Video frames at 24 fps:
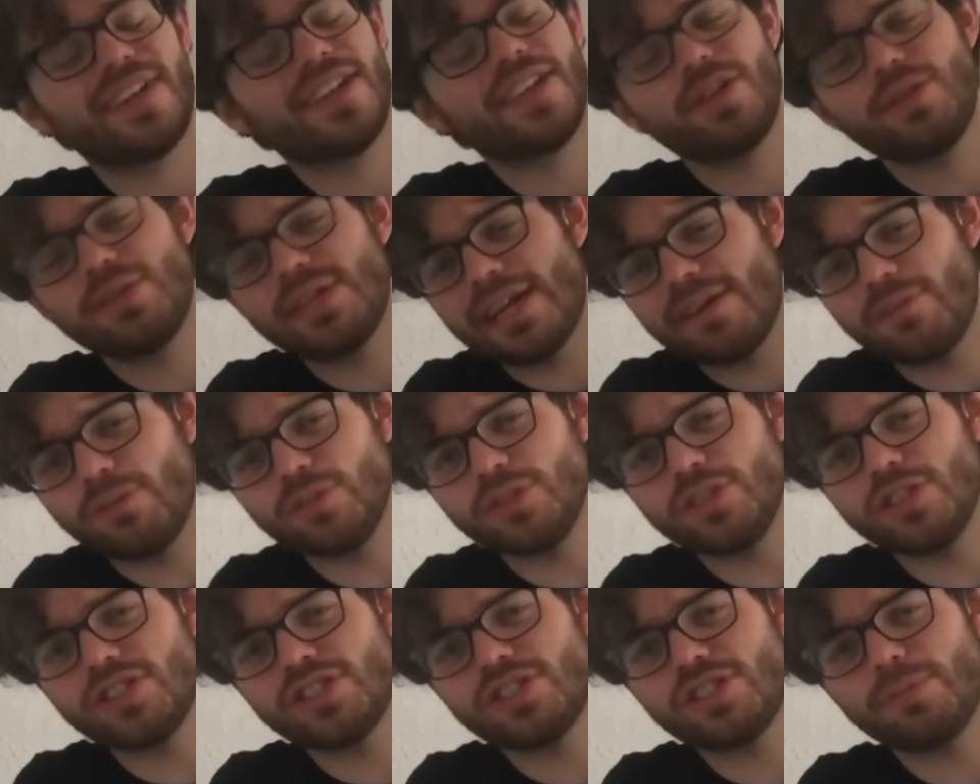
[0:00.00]
Thank you to
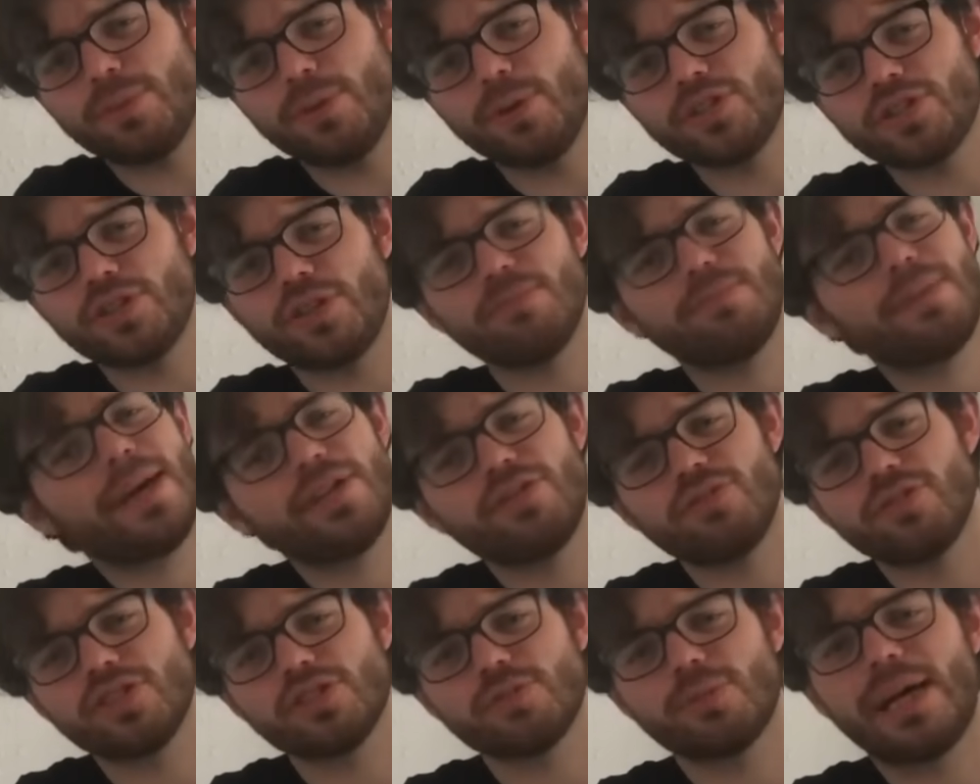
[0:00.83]
everyone that supports on
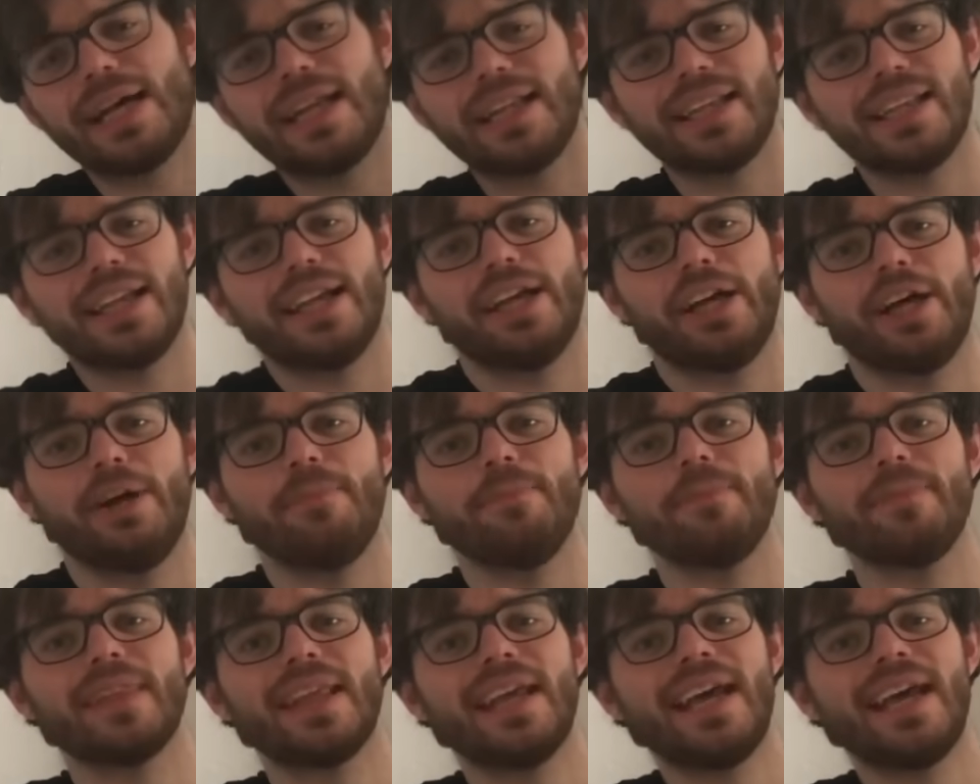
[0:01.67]
Patreon as well um,
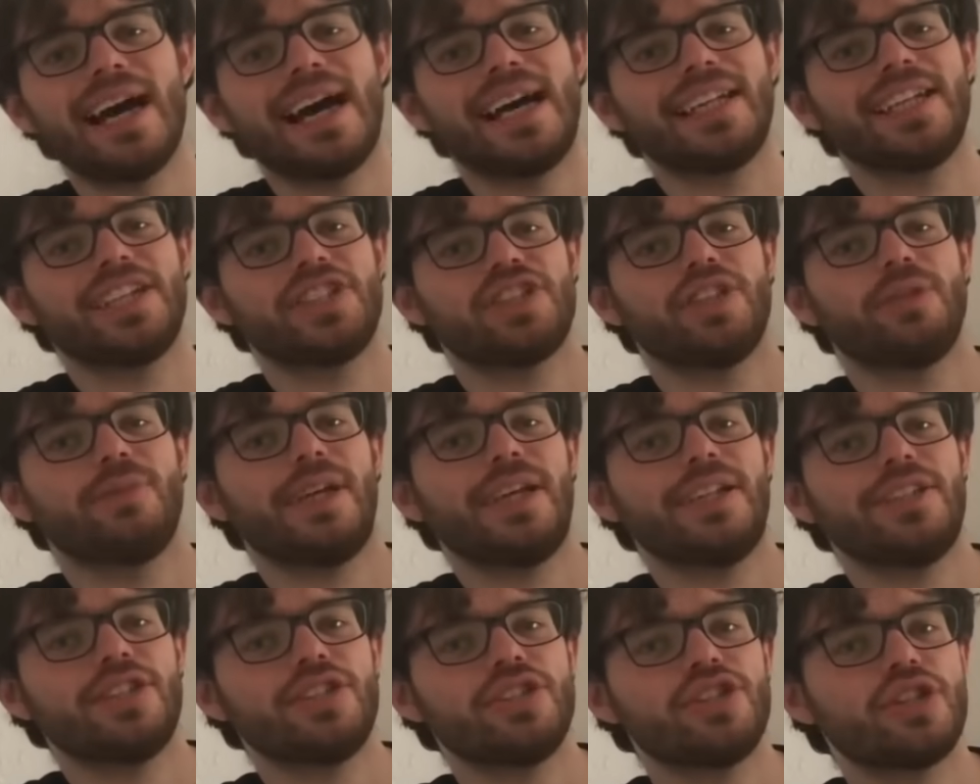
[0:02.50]
and has
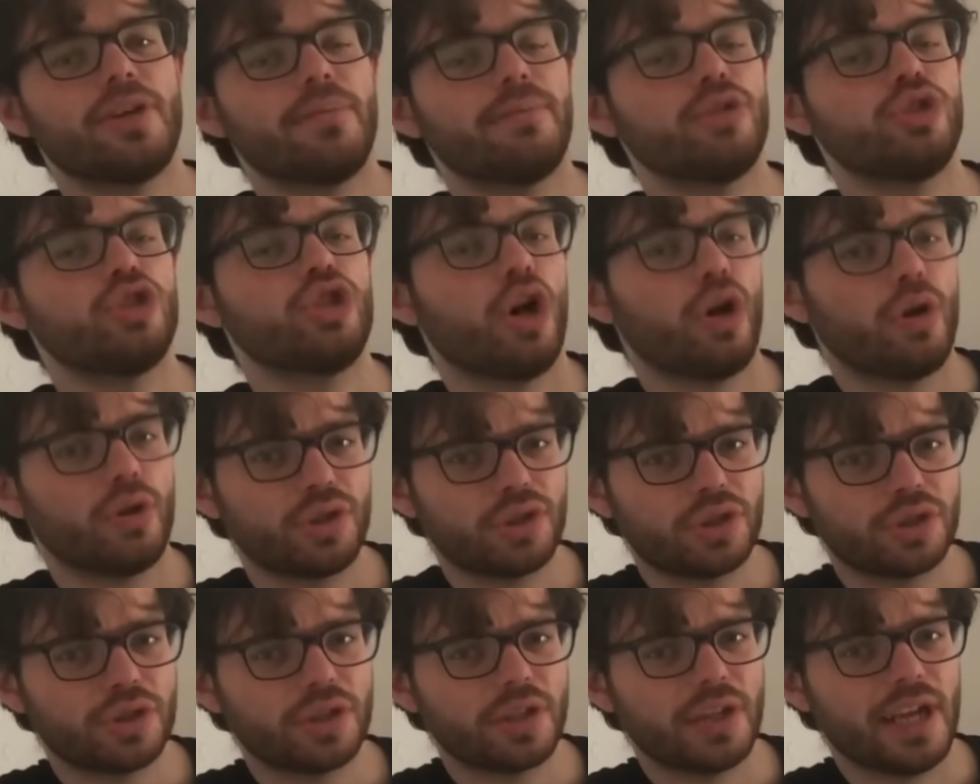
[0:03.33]
donated some
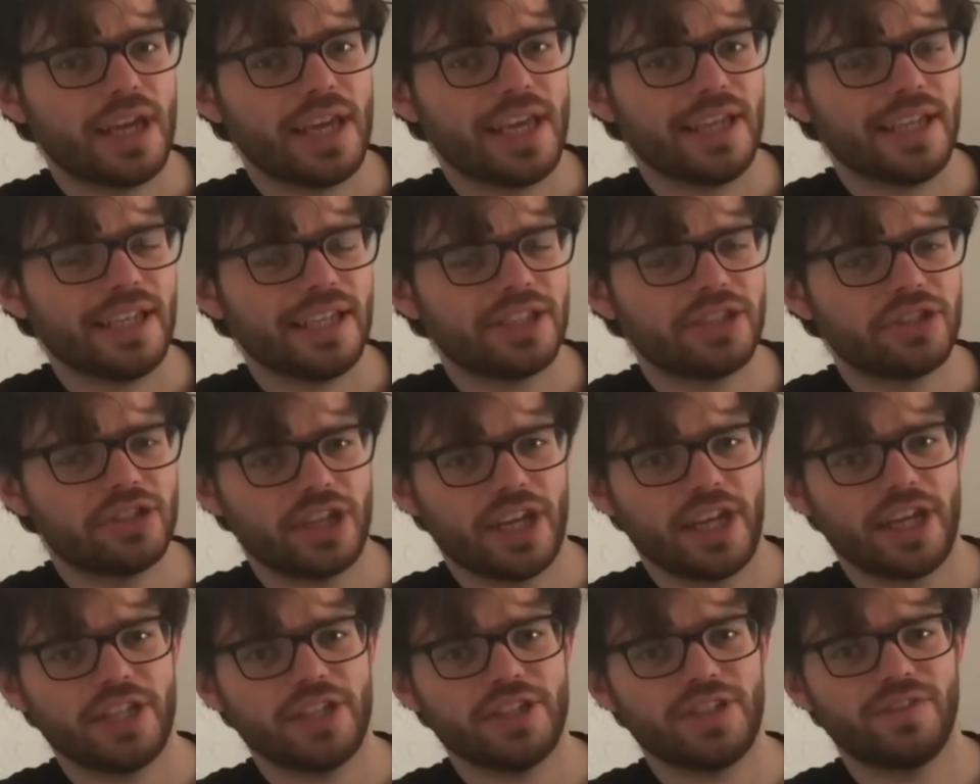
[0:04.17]
dosh in
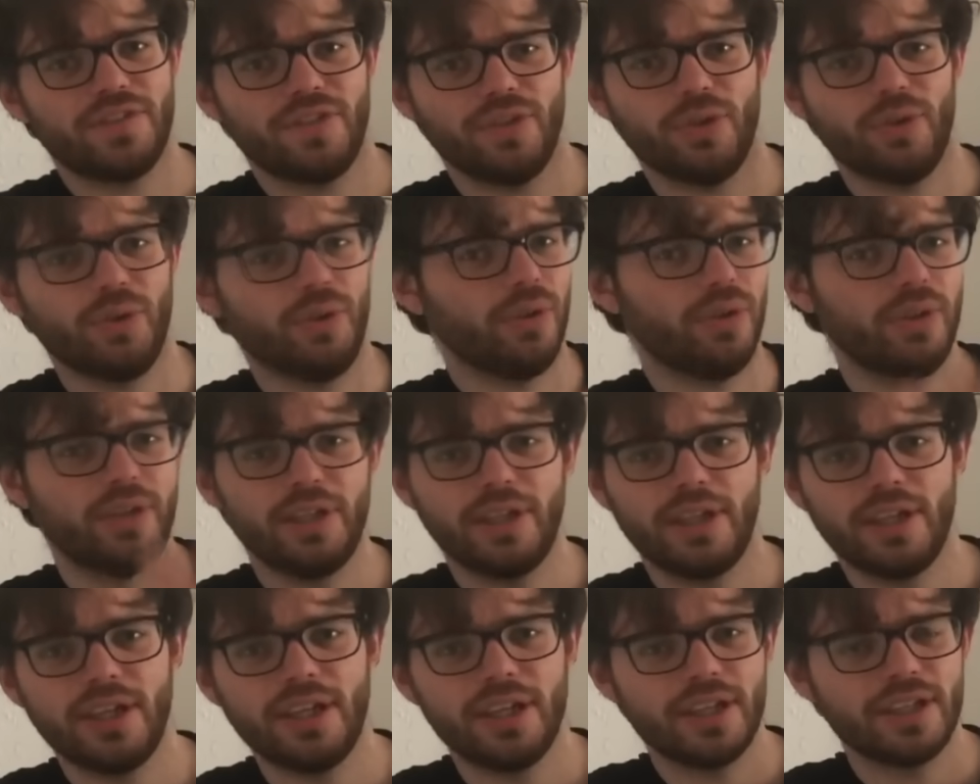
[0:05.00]
exchange for
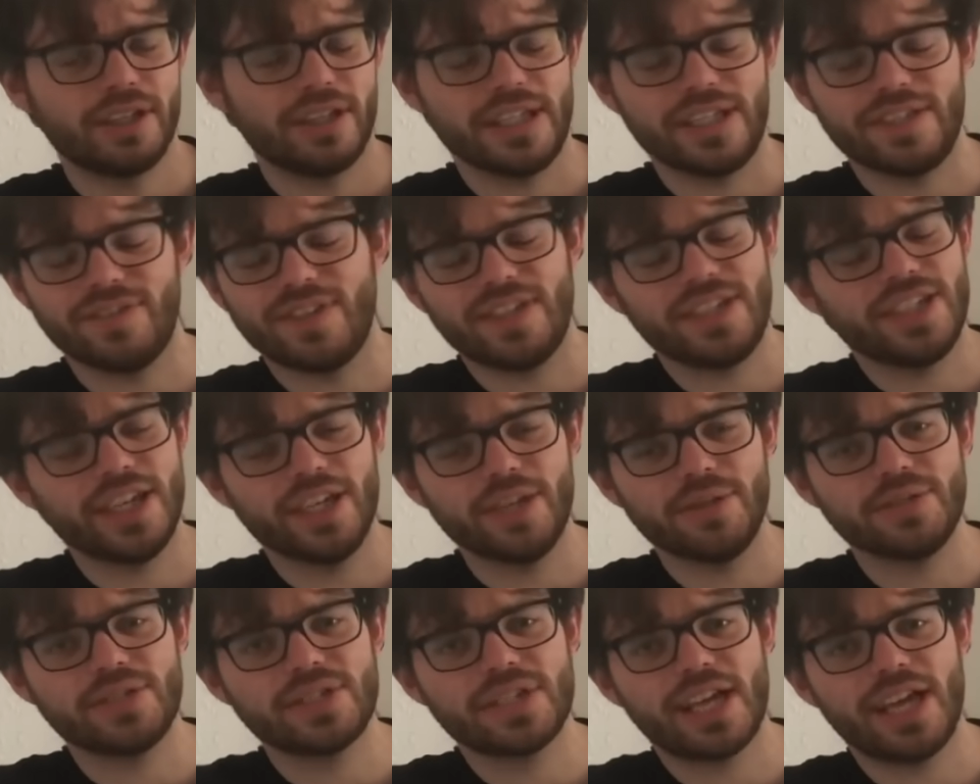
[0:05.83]
these
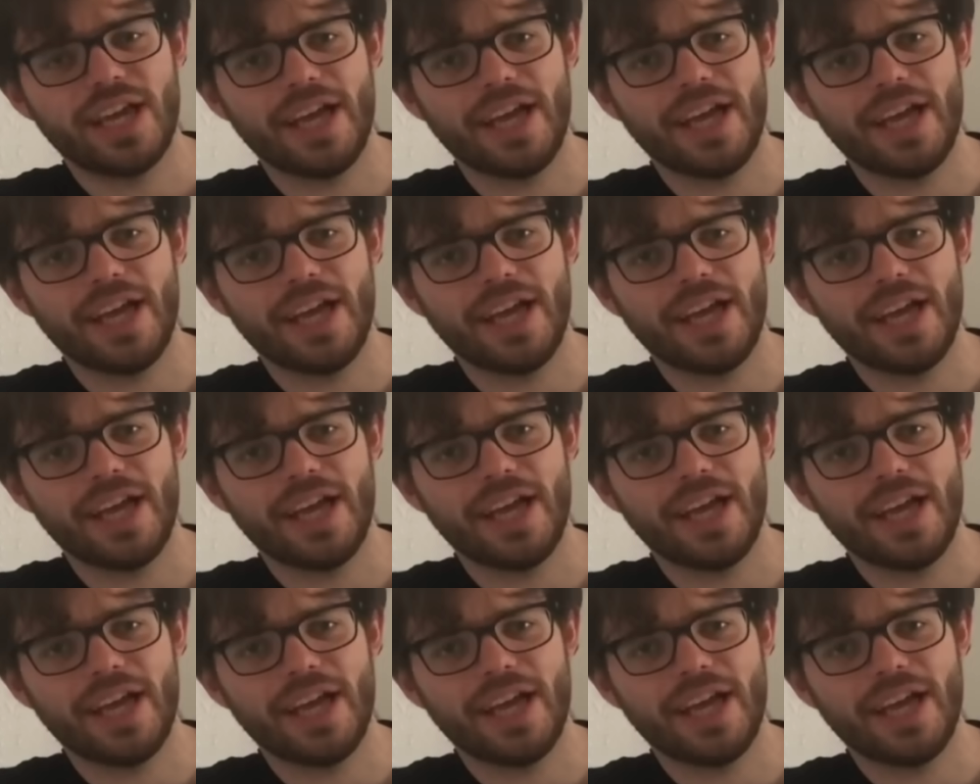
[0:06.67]
videos.